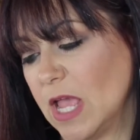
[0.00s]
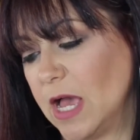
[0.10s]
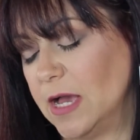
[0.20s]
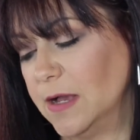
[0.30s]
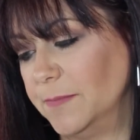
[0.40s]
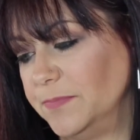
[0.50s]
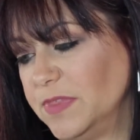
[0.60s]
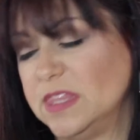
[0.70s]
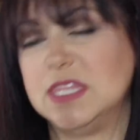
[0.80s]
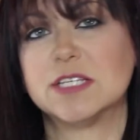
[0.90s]

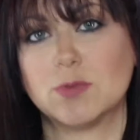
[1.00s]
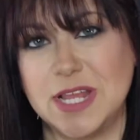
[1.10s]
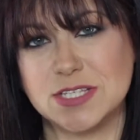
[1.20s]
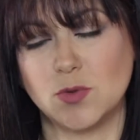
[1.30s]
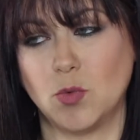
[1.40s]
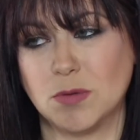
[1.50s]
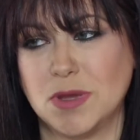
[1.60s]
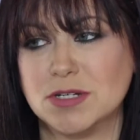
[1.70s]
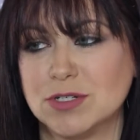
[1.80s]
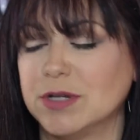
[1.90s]
This one has a warm
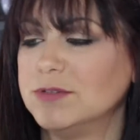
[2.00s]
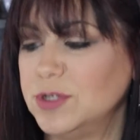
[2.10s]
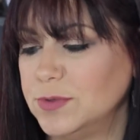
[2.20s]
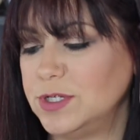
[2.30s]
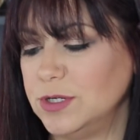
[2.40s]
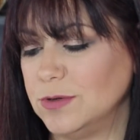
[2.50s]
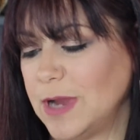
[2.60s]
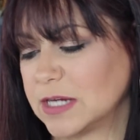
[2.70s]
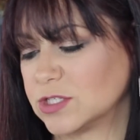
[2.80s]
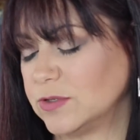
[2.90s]
undertone to it too,
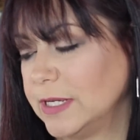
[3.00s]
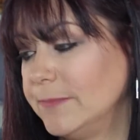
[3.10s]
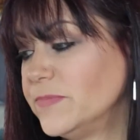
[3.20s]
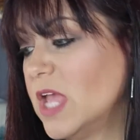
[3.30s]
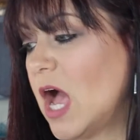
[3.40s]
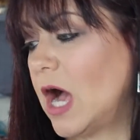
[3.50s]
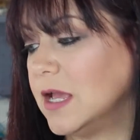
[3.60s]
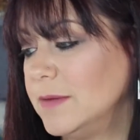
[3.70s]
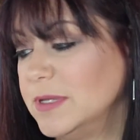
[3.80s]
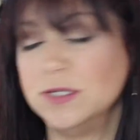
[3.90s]
actually. I
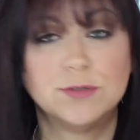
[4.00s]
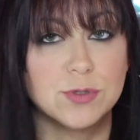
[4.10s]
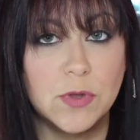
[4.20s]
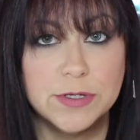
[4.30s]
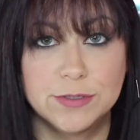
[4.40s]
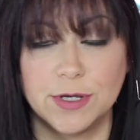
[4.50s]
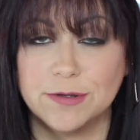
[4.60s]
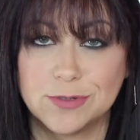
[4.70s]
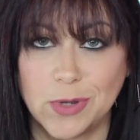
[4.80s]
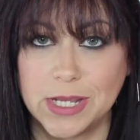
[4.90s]
am a neutral
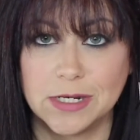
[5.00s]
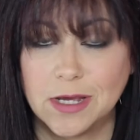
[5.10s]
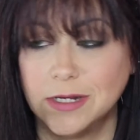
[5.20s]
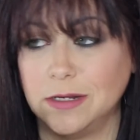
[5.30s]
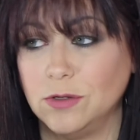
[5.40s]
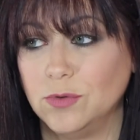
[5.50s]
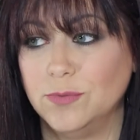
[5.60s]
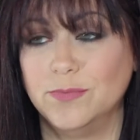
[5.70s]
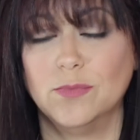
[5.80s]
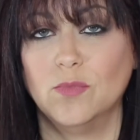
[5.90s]
undertone, so I can kind of
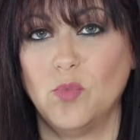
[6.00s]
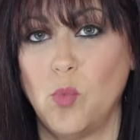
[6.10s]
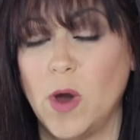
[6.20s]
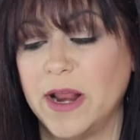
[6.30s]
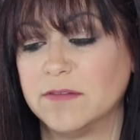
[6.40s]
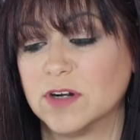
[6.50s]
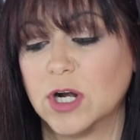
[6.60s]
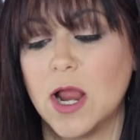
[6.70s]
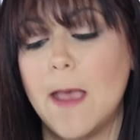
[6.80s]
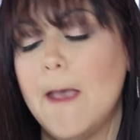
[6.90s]
do whatever,